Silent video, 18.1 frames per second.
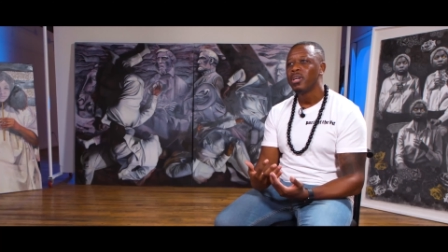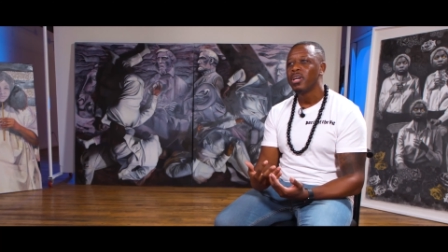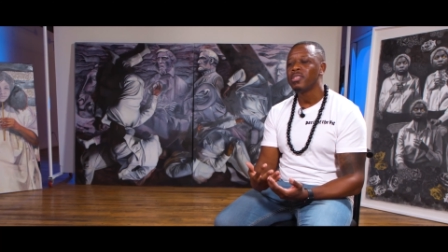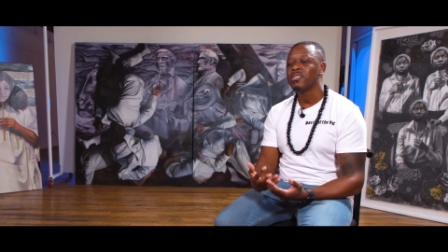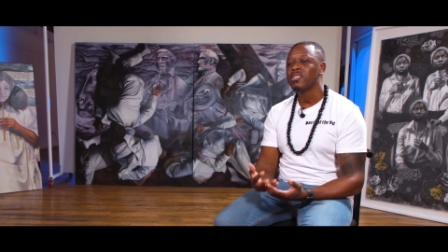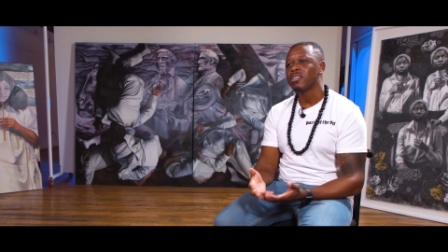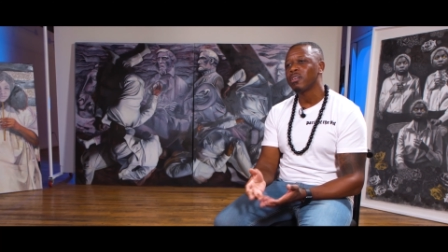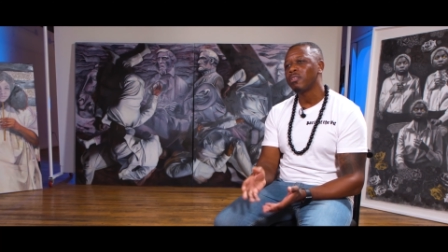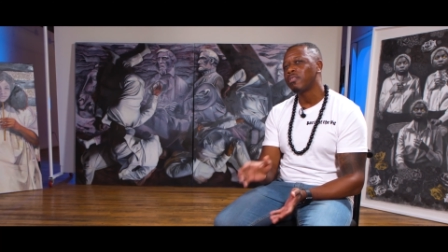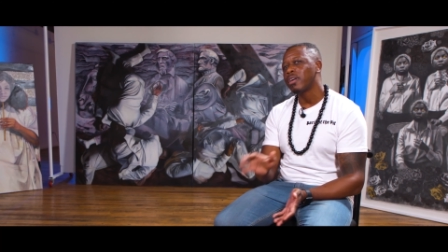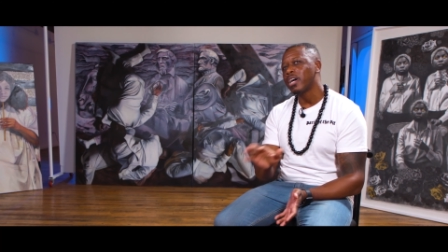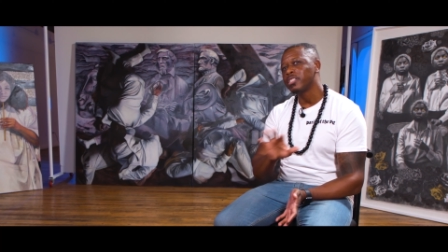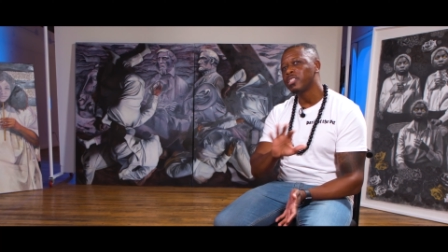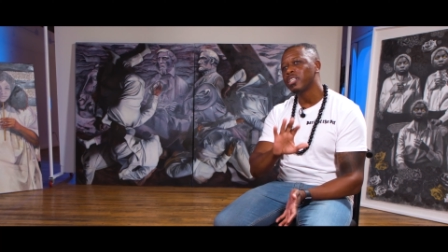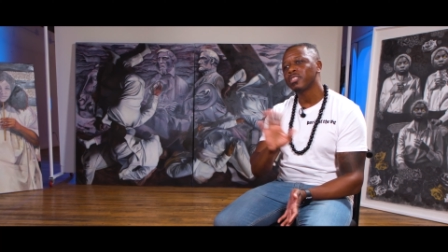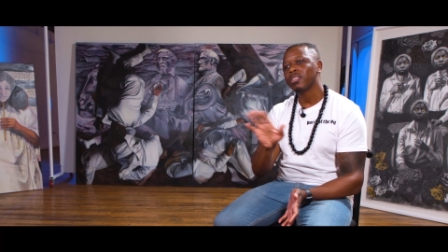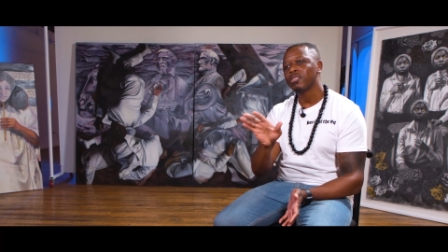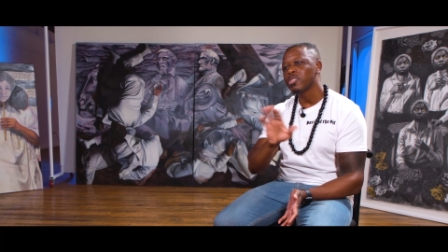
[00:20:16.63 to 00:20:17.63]
And so I
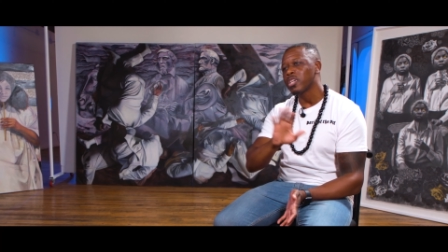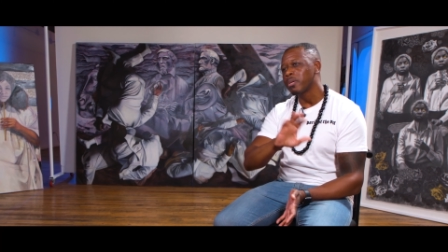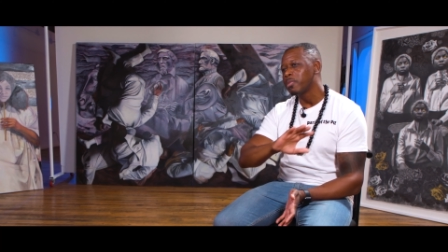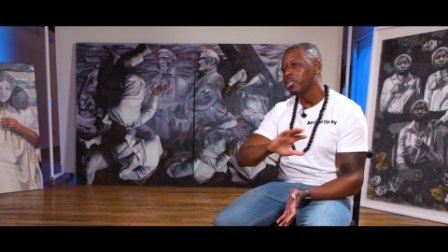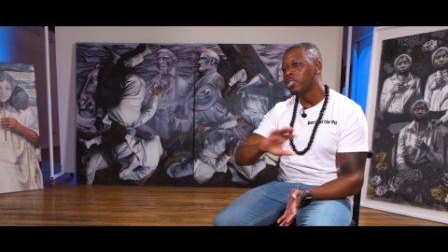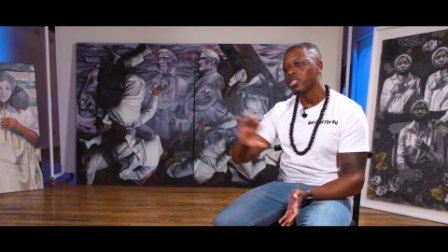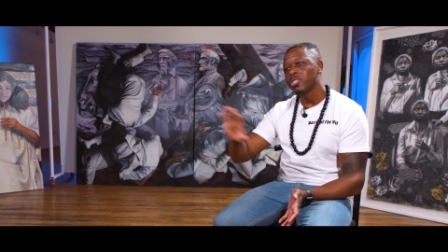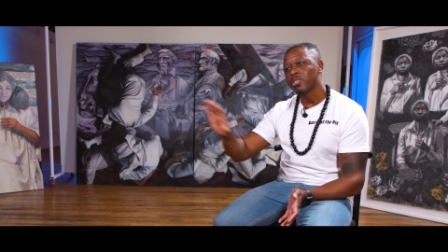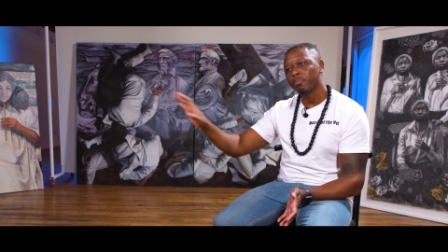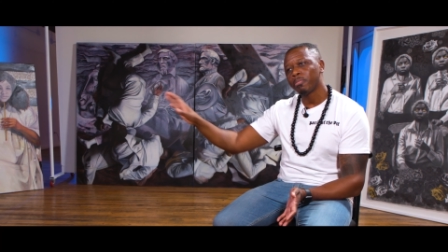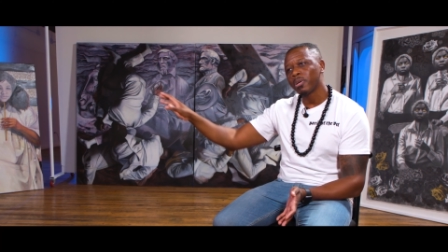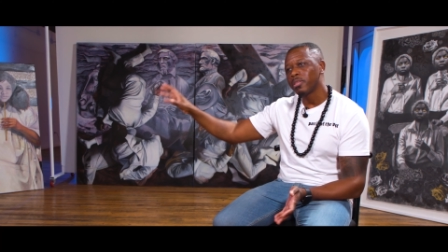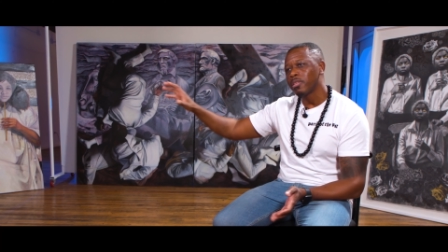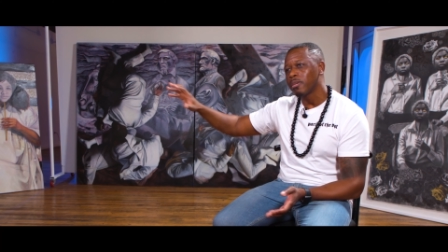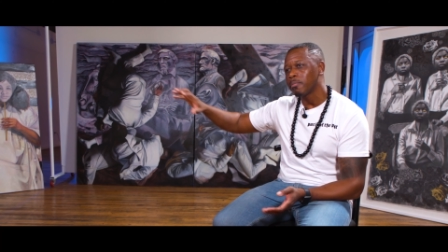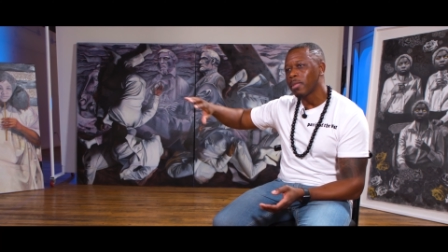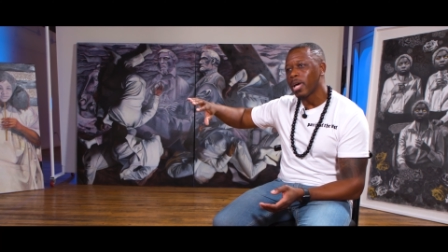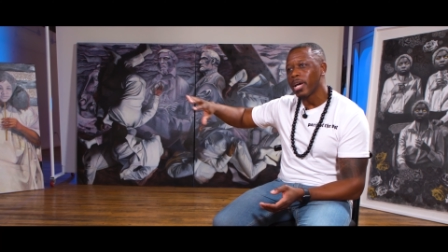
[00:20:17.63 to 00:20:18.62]
took those images and put
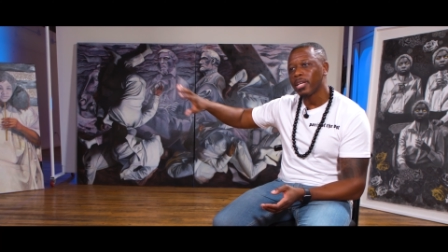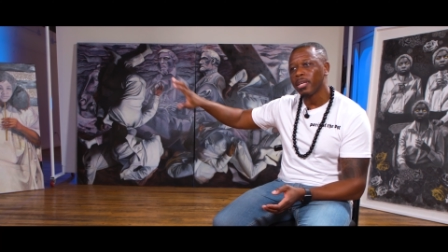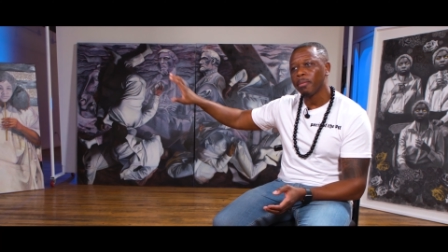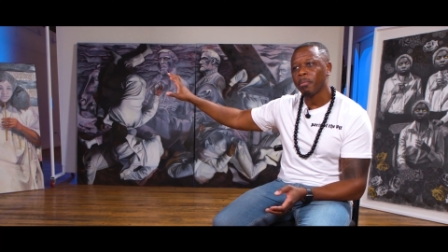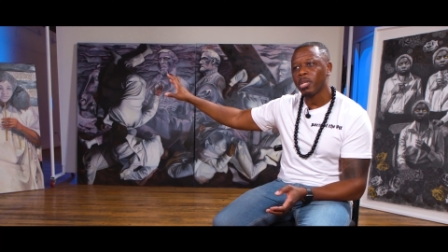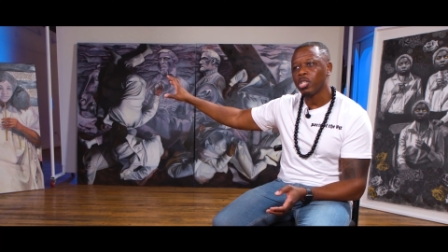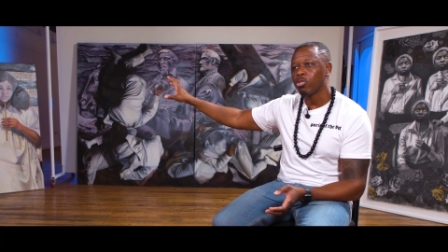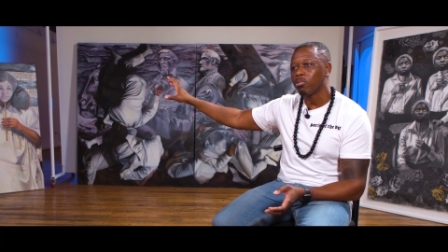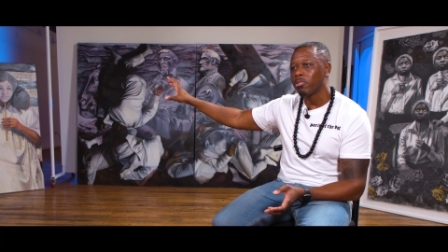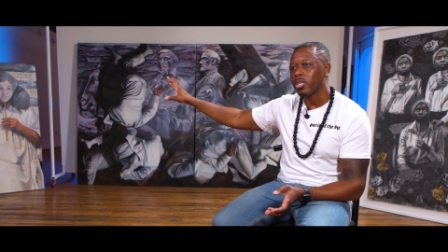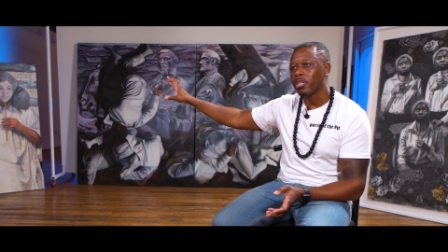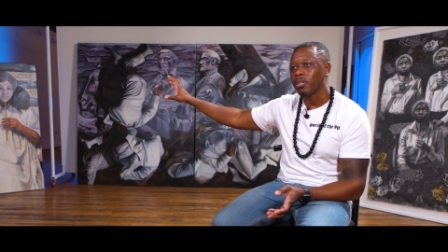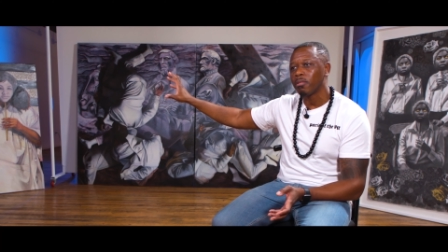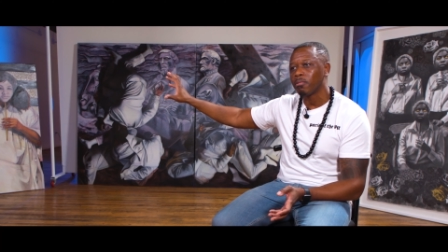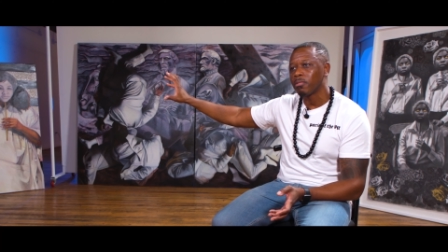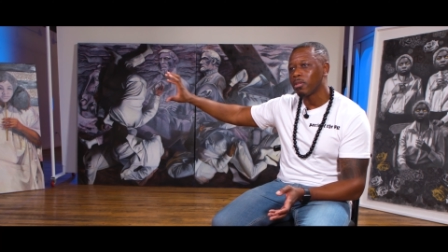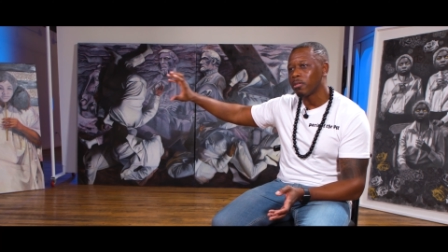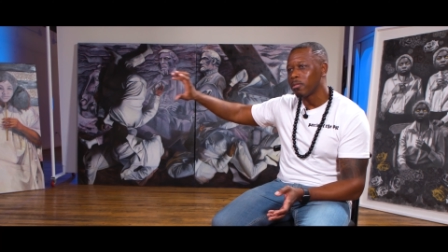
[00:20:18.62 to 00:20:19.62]
them like between
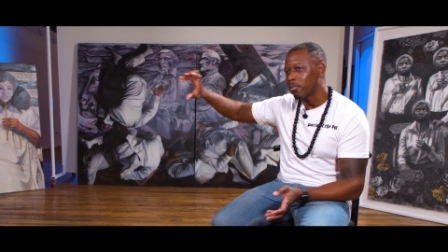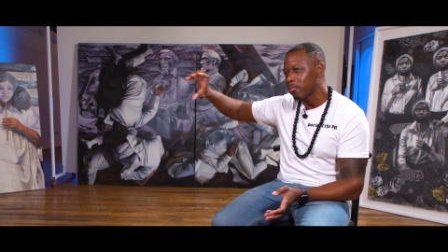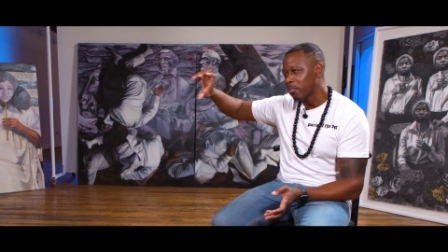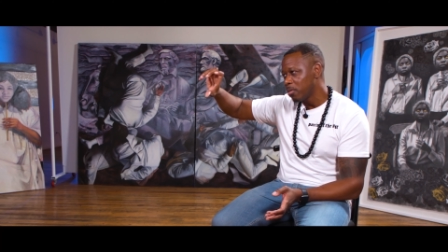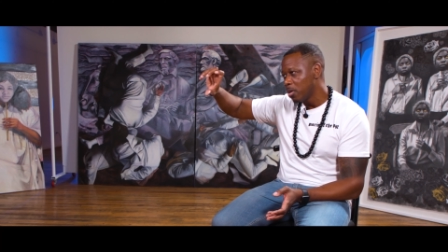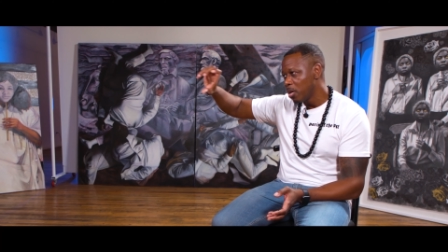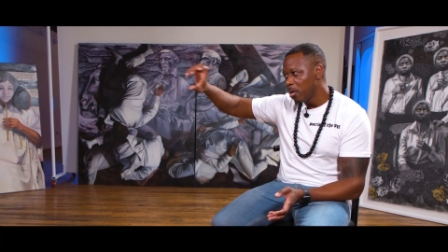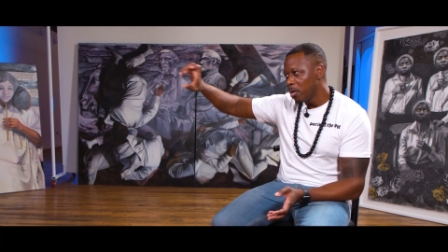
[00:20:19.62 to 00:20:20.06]
the, the